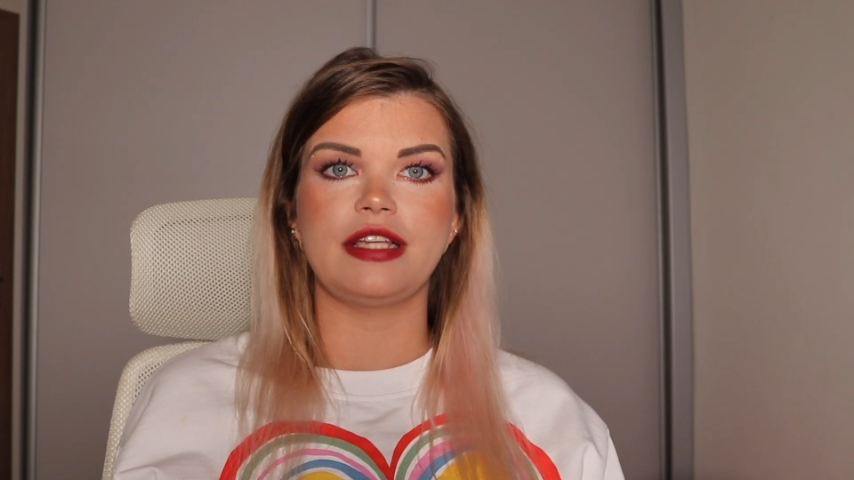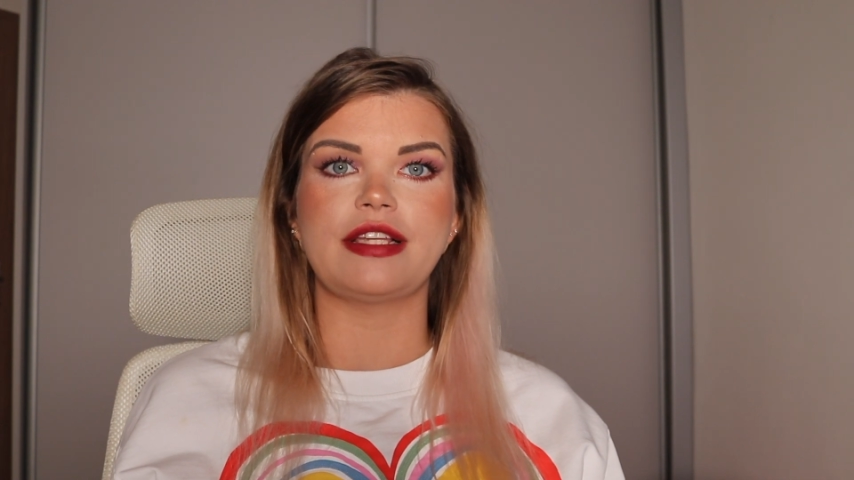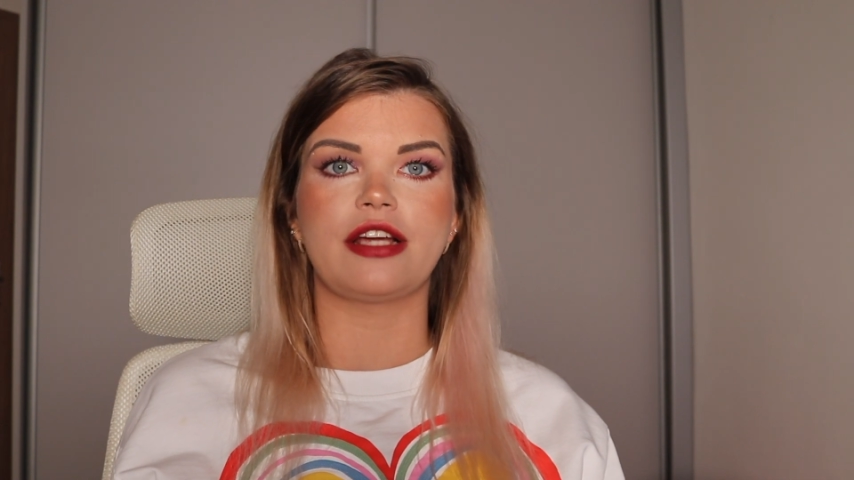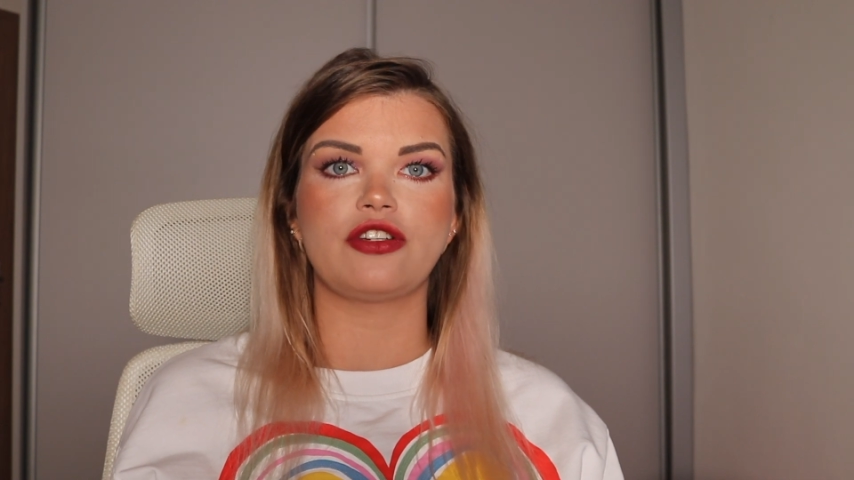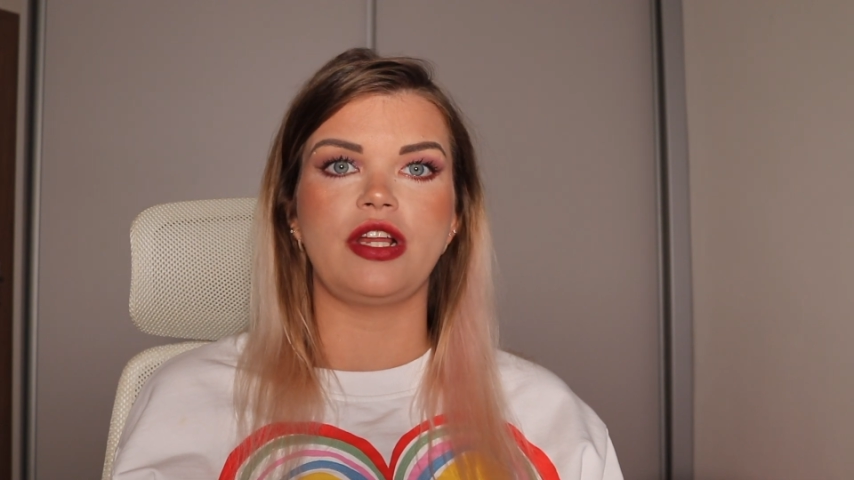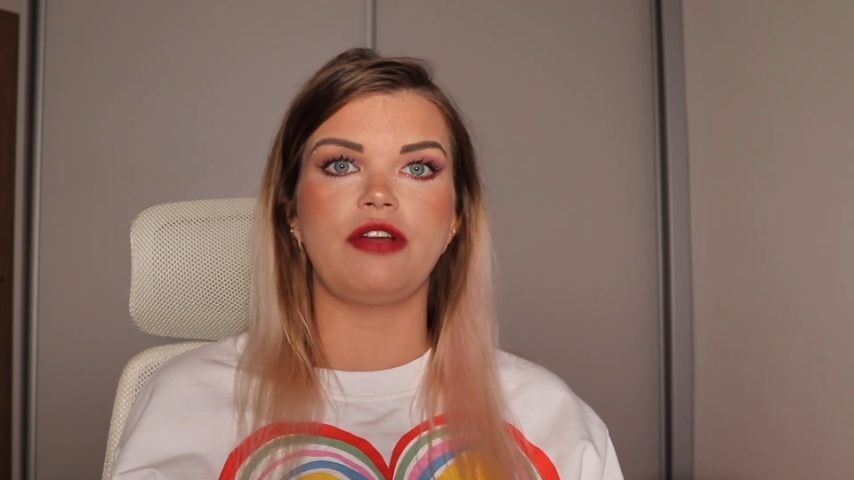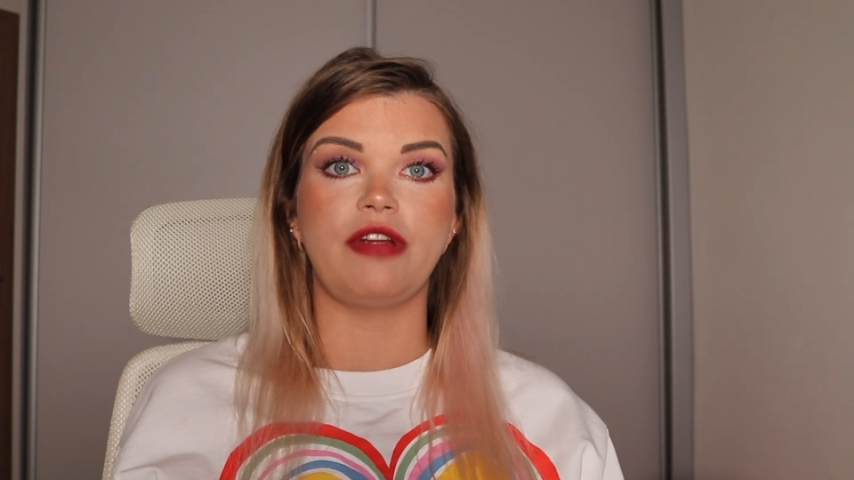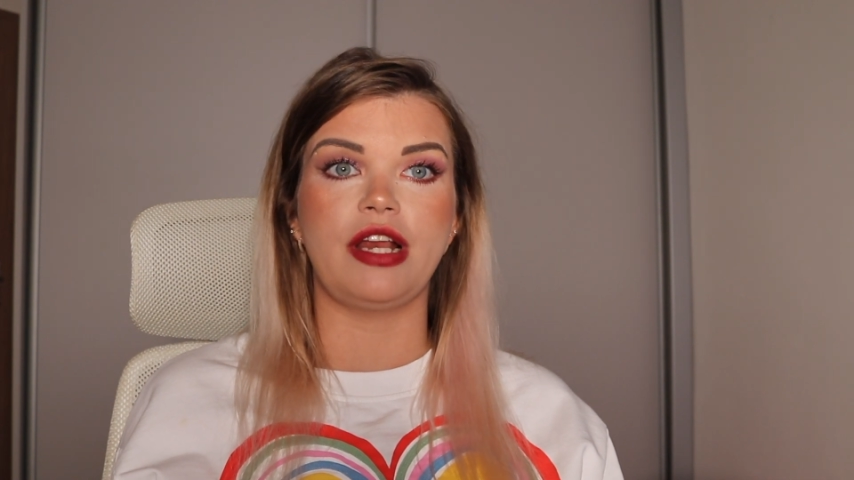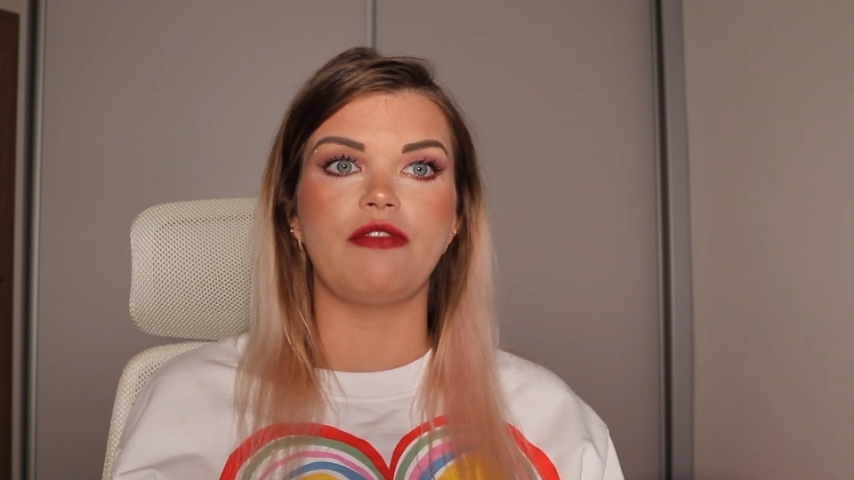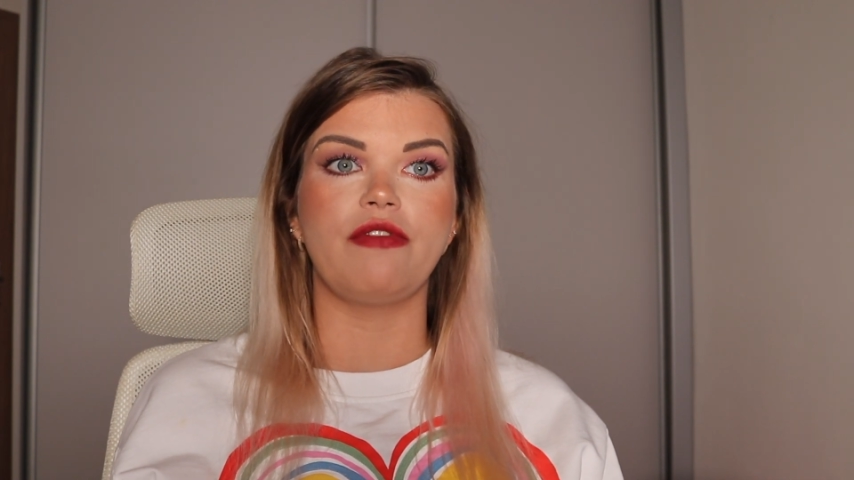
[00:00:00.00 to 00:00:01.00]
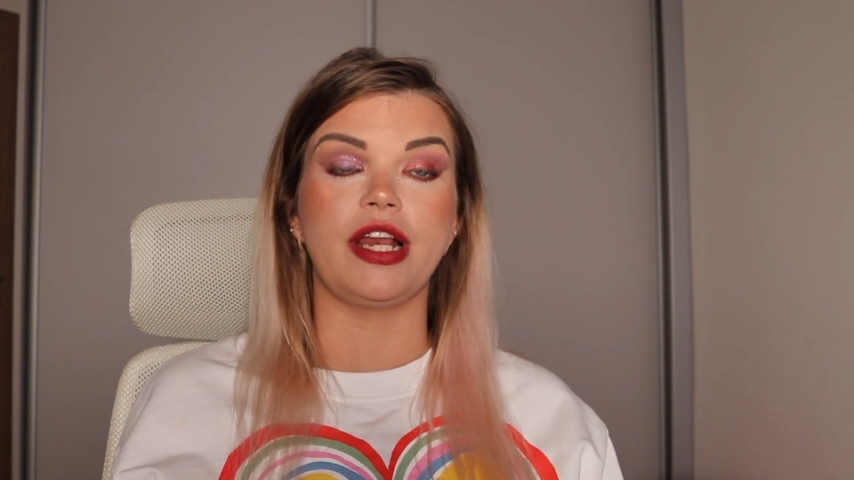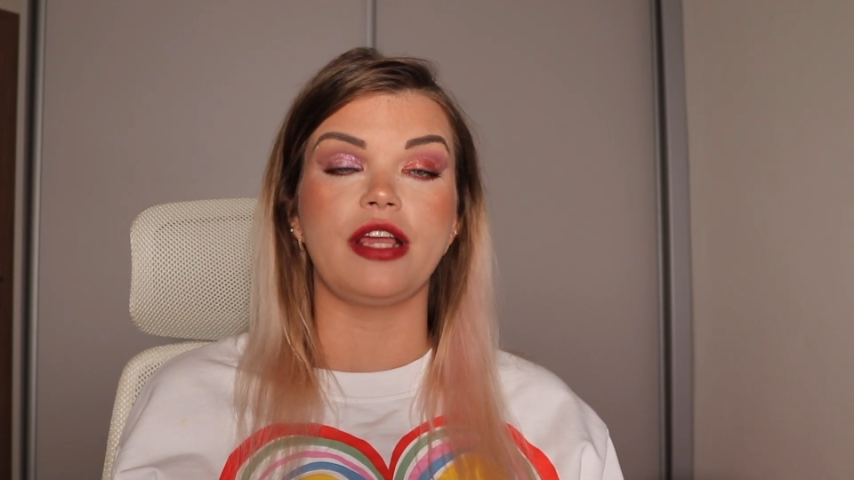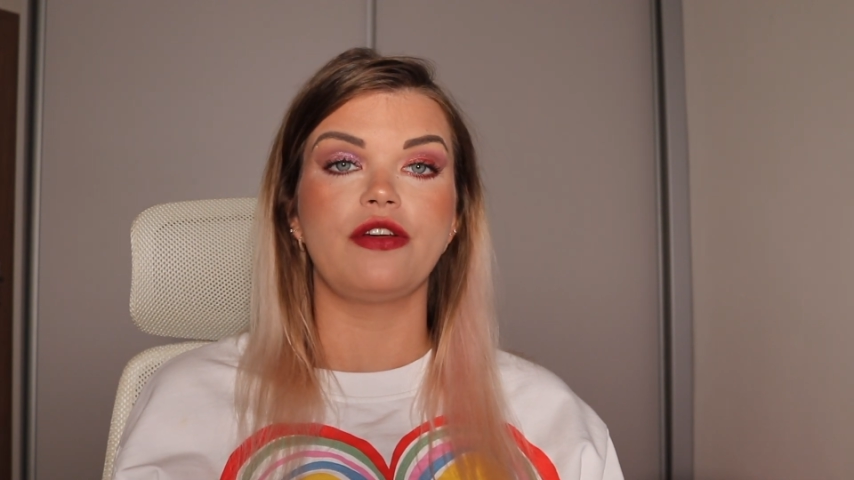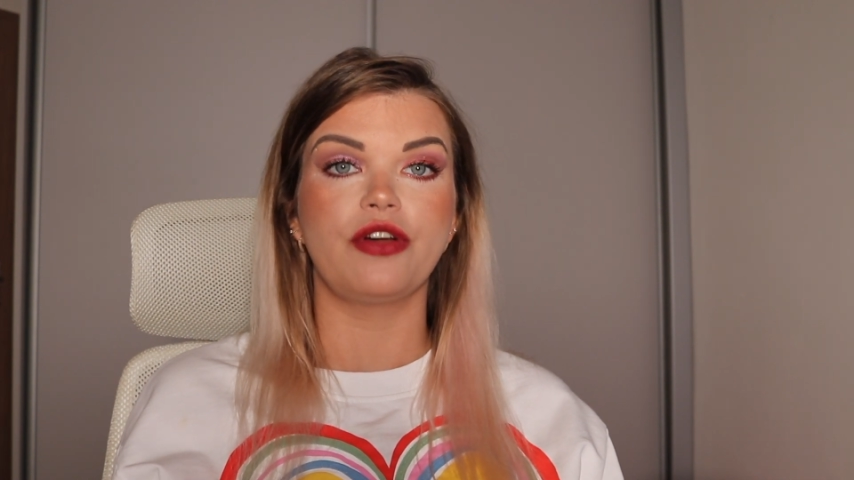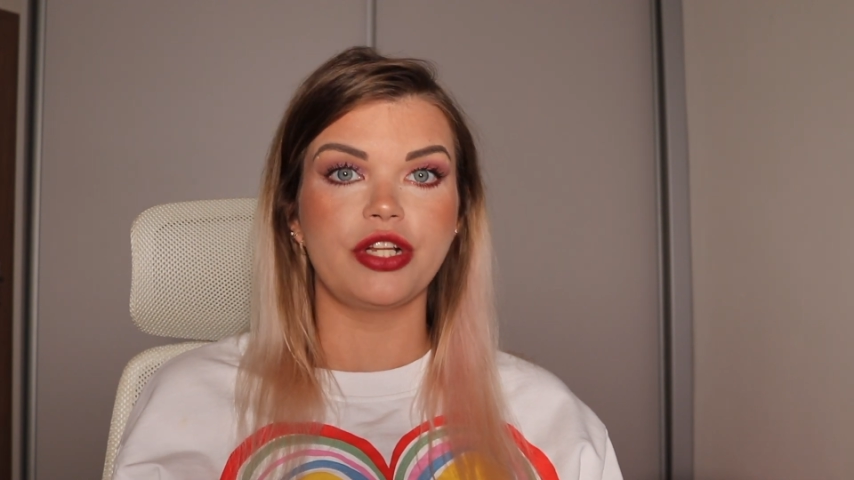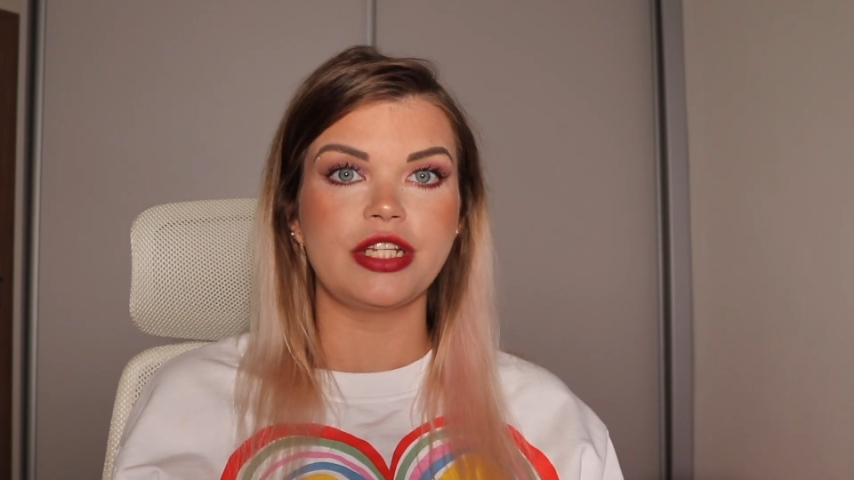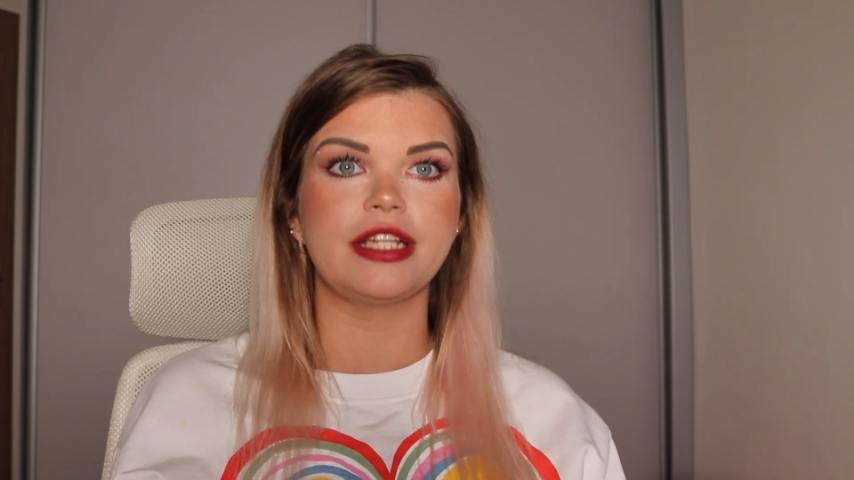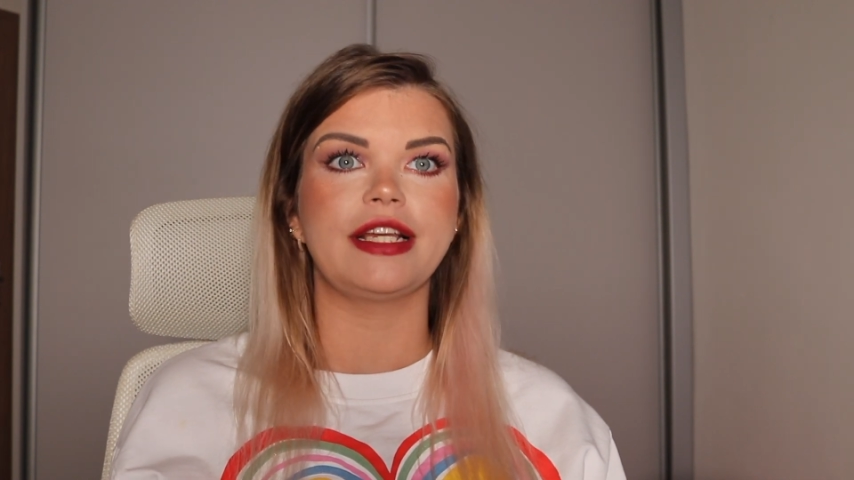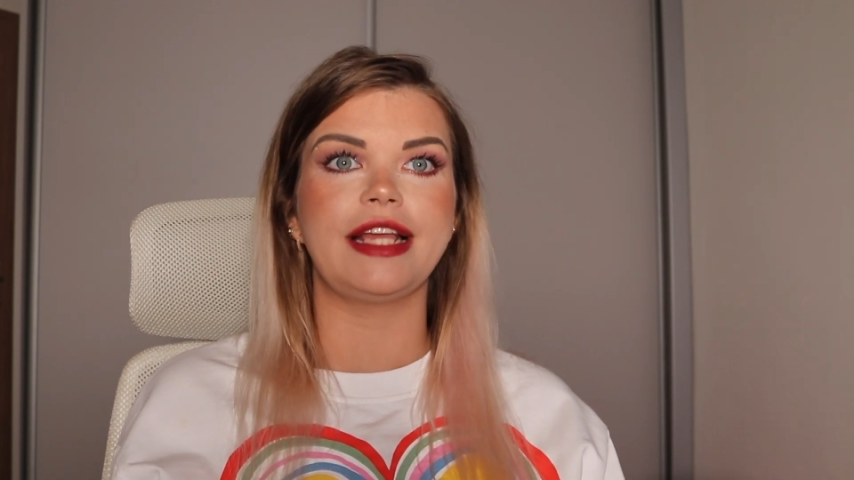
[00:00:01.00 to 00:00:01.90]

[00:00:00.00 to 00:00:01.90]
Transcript: is actually really, really good.